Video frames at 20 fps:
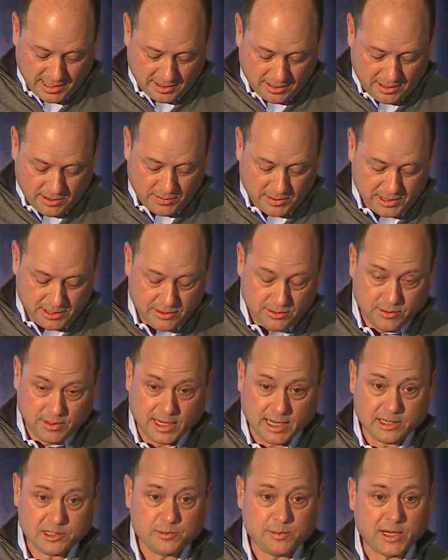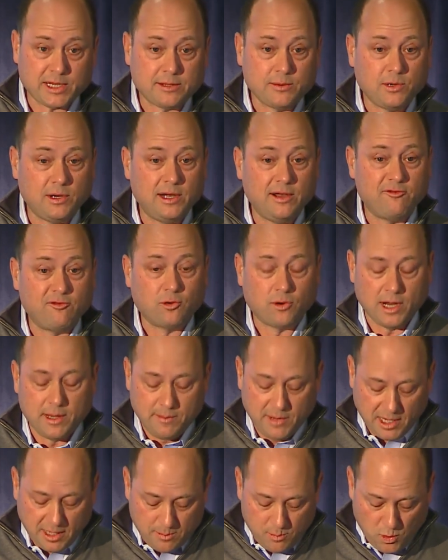going to, and I expect we'll have a great
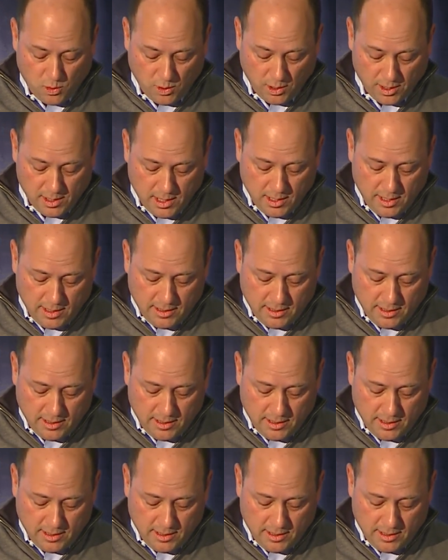many more.